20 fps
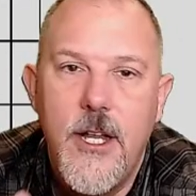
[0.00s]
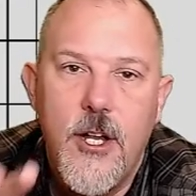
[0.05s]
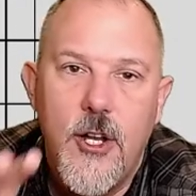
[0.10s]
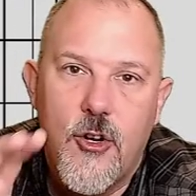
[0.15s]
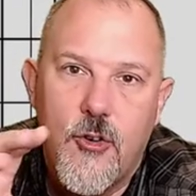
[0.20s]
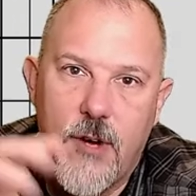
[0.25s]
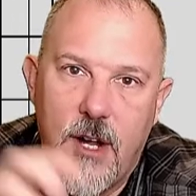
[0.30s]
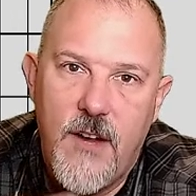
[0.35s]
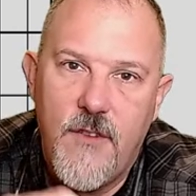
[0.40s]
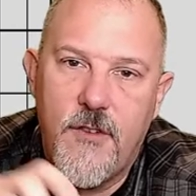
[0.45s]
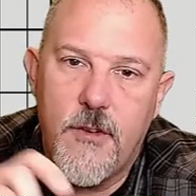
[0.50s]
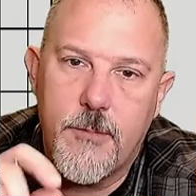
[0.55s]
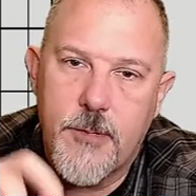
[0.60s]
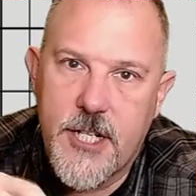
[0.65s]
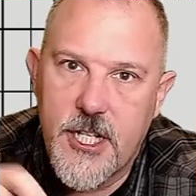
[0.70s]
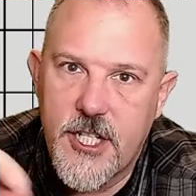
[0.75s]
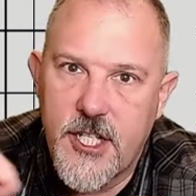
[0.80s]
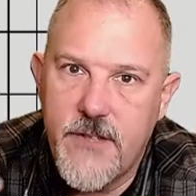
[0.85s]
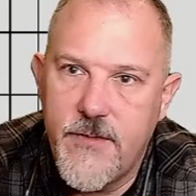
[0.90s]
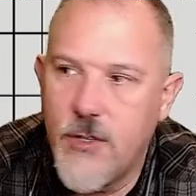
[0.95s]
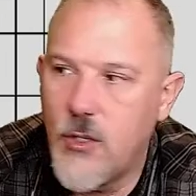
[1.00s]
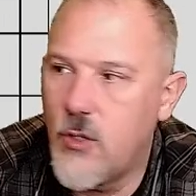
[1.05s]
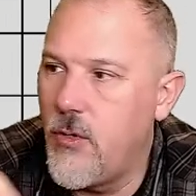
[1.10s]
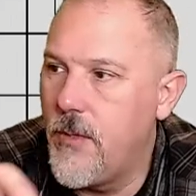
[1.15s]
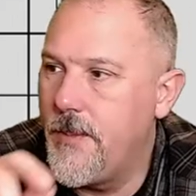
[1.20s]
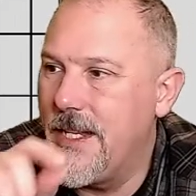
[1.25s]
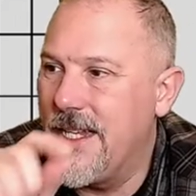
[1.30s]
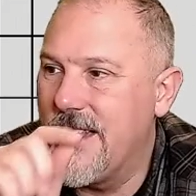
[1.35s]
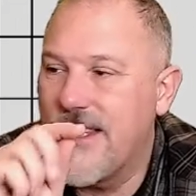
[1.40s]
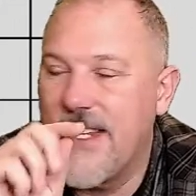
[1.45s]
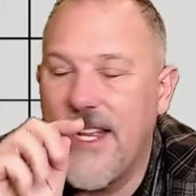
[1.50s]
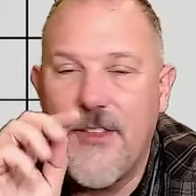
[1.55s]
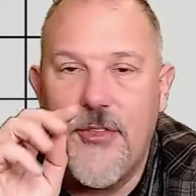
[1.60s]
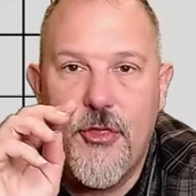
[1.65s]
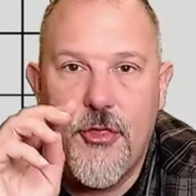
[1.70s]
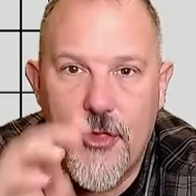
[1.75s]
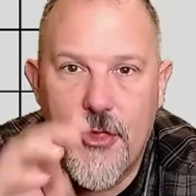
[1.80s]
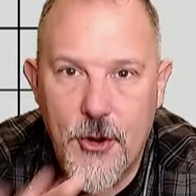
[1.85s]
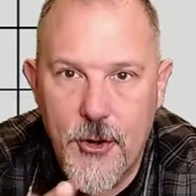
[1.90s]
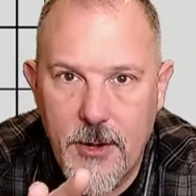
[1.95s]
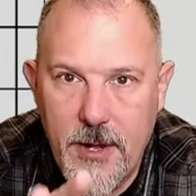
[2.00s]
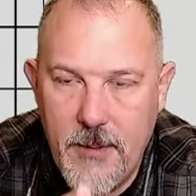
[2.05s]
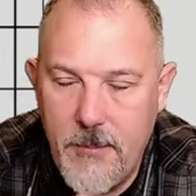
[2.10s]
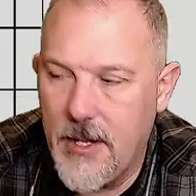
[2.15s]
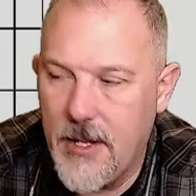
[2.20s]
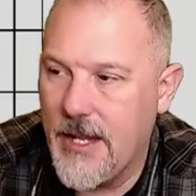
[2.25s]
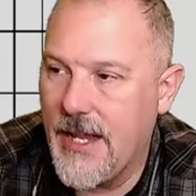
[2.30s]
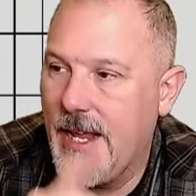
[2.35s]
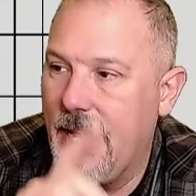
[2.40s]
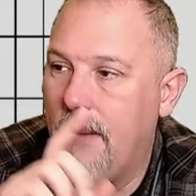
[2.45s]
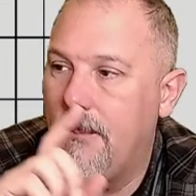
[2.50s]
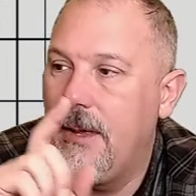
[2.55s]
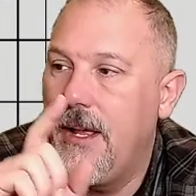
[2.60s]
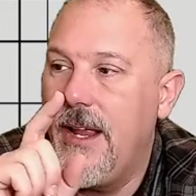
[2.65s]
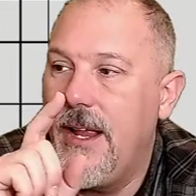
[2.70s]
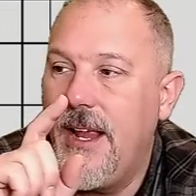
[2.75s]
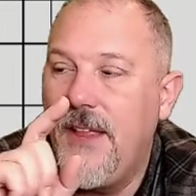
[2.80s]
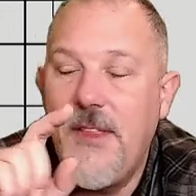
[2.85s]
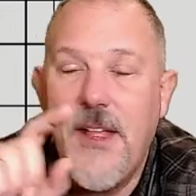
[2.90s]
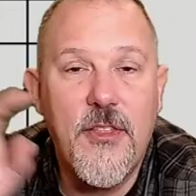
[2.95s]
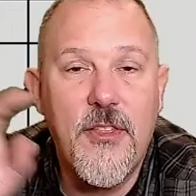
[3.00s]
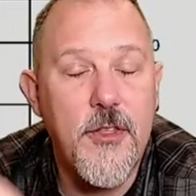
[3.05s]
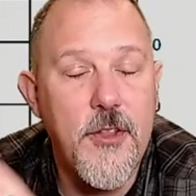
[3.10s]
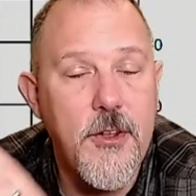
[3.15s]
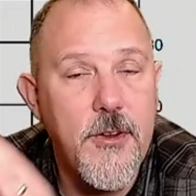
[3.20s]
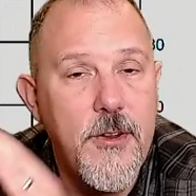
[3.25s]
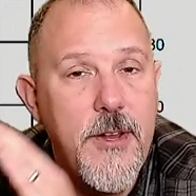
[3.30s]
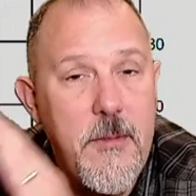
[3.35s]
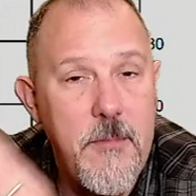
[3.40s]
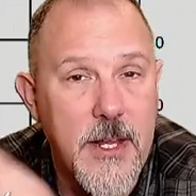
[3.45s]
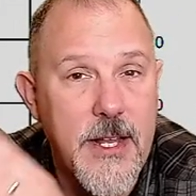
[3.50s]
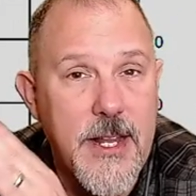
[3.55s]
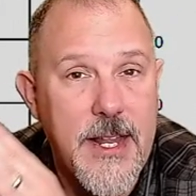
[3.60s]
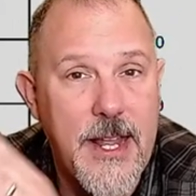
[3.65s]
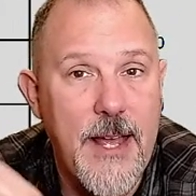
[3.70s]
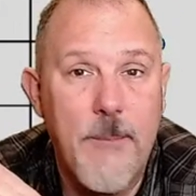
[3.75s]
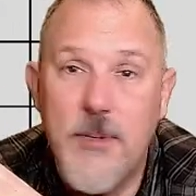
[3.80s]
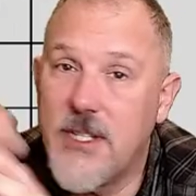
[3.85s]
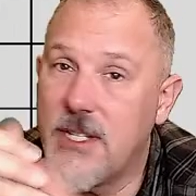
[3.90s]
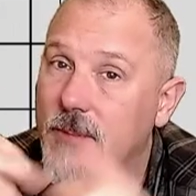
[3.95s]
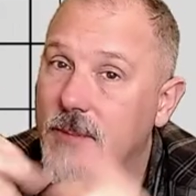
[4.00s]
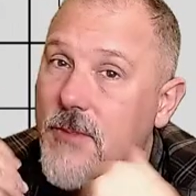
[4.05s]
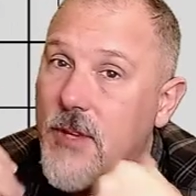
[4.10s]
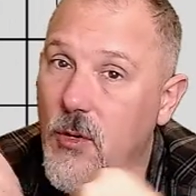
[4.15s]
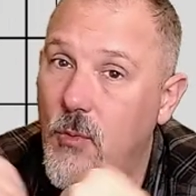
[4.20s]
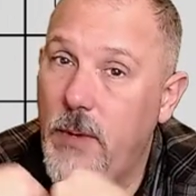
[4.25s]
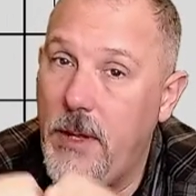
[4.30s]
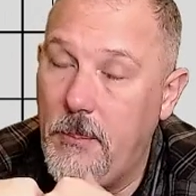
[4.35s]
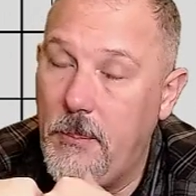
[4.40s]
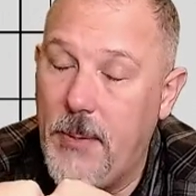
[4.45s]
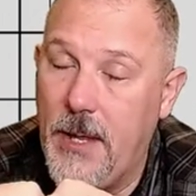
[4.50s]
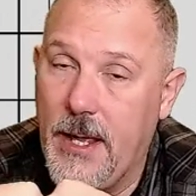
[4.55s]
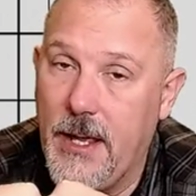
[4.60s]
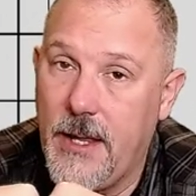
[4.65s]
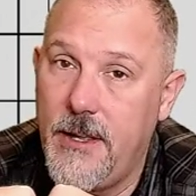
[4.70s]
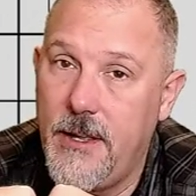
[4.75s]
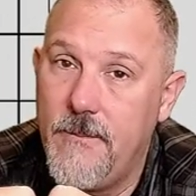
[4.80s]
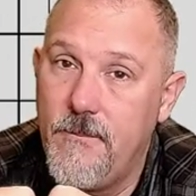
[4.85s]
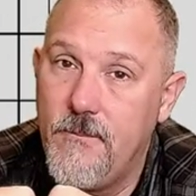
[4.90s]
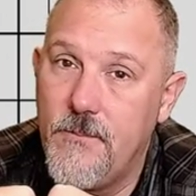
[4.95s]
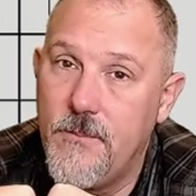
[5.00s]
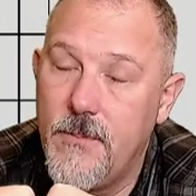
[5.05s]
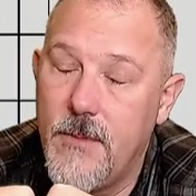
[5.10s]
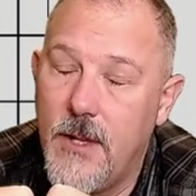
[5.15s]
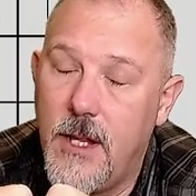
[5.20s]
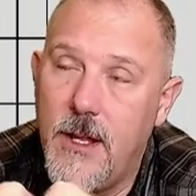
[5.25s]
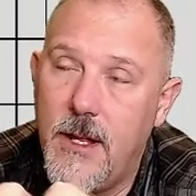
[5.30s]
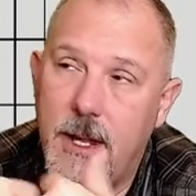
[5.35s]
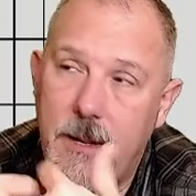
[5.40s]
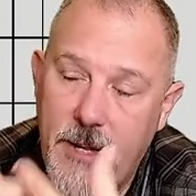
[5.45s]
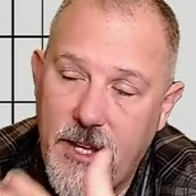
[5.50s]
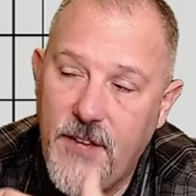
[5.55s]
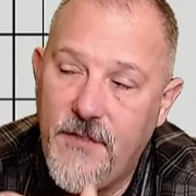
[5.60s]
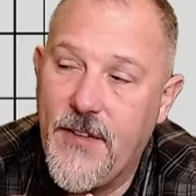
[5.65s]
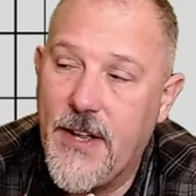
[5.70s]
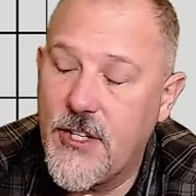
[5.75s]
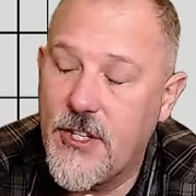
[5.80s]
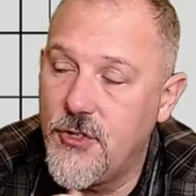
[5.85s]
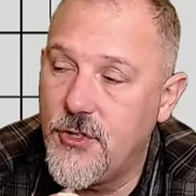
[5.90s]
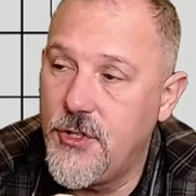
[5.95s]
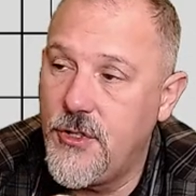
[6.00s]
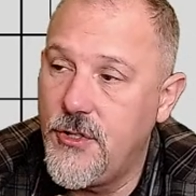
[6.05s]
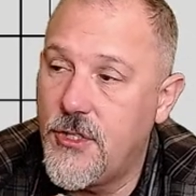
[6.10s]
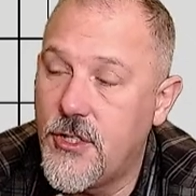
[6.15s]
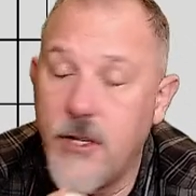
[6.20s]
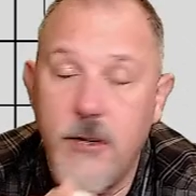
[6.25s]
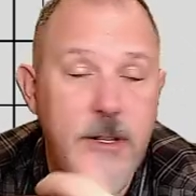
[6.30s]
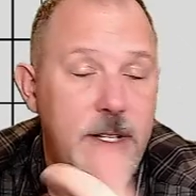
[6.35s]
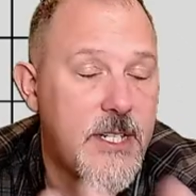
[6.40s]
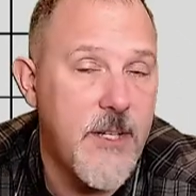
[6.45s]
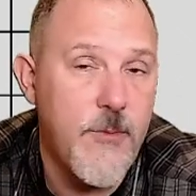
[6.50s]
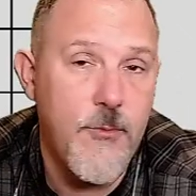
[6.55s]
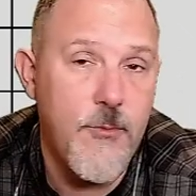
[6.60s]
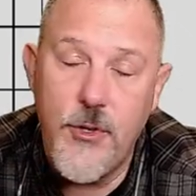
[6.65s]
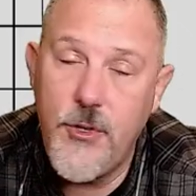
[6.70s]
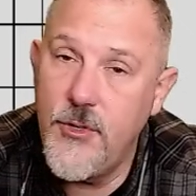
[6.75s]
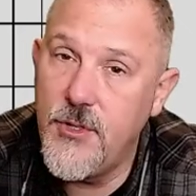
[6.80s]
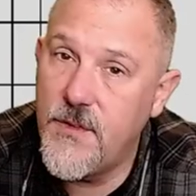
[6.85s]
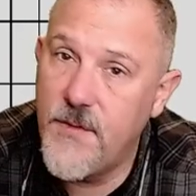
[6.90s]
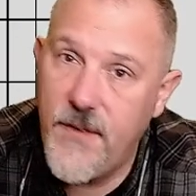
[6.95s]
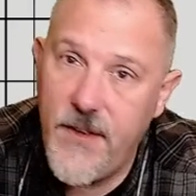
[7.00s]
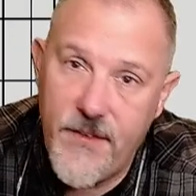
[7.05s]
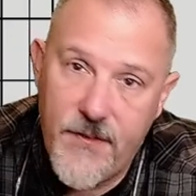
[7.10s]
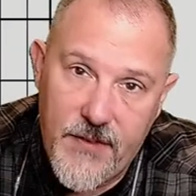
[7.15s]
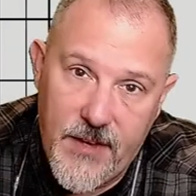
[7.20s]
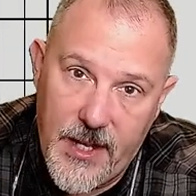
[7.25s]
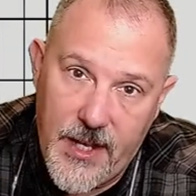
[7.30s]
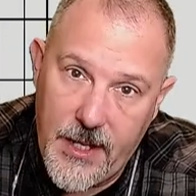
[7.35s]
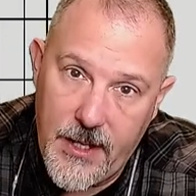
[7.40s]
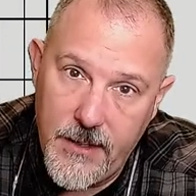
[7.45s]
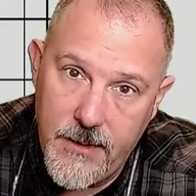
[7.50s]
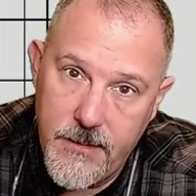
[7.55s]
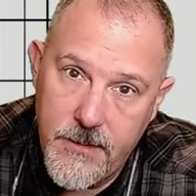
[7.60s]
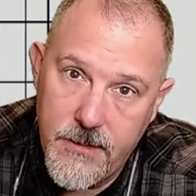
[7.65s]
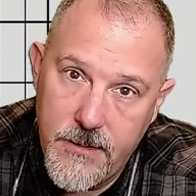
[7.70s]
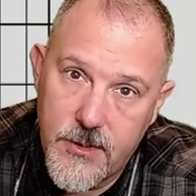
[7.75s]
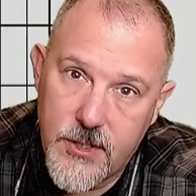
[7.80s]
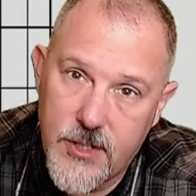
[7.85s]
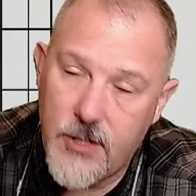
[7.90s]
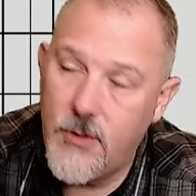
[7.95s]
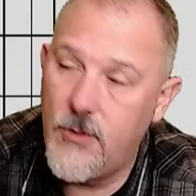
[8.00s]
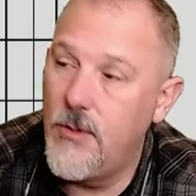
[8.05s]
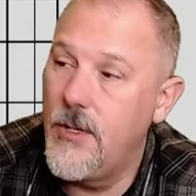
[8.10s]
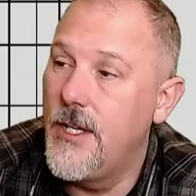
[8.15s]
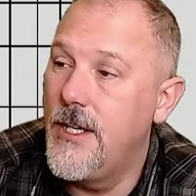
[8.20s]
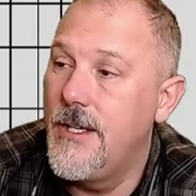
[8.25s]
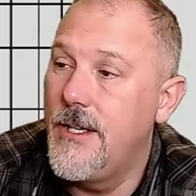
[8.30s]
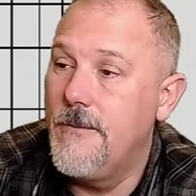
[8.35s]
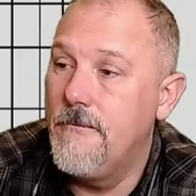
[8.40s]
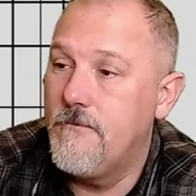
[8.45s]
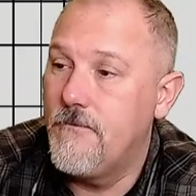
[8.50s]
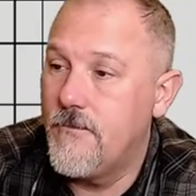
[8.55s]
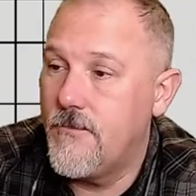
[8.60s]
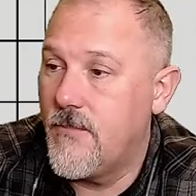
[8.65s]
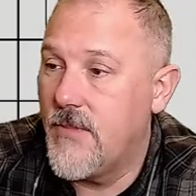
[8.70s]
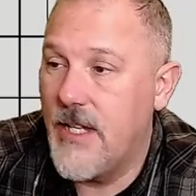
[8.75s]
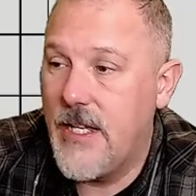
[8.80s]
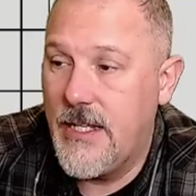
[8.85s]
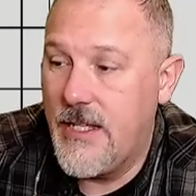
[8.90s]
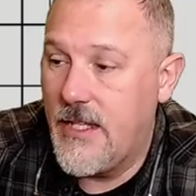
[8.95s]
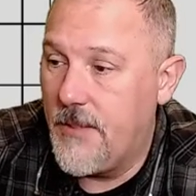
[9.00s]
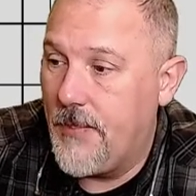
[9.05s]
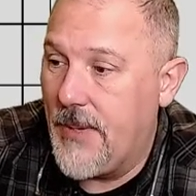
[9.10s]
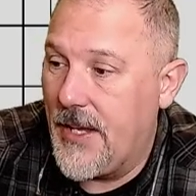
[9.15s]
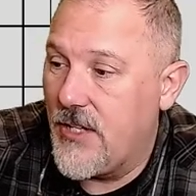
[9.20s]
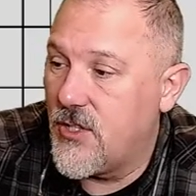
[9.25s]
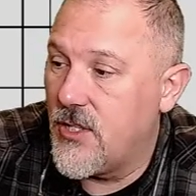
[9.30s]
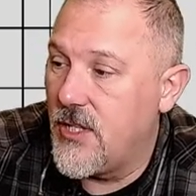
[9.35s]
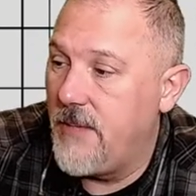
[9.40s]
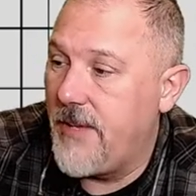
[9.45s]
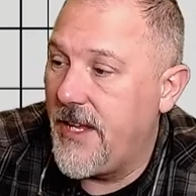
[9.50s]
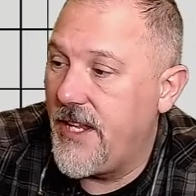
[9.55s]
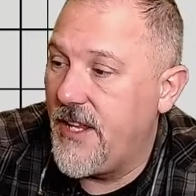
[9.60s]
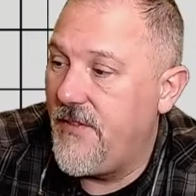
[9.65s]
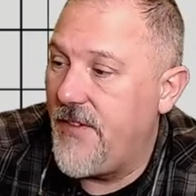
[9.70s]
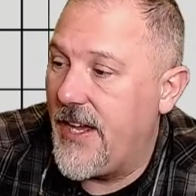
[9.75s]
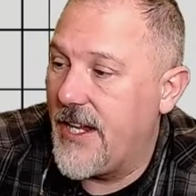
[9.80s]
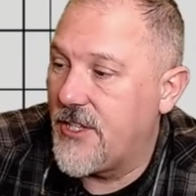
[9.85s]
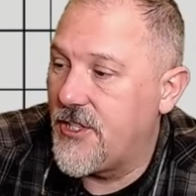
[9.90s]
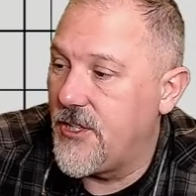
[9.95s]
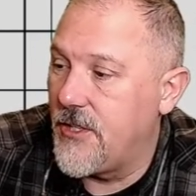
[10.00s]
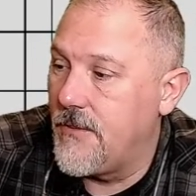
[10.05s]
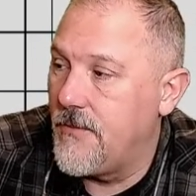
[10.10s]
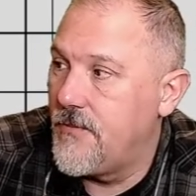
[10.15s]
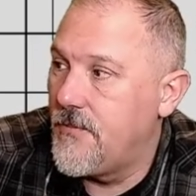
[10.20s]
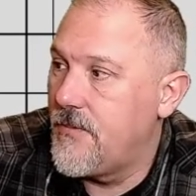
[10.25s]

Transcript: Ground fault protection of equipment is at thirty milliamp. And that thirty milliamp is something we pick. A lot of manufacturers use thirty, some will use fifty. So it depends on the manufacturer.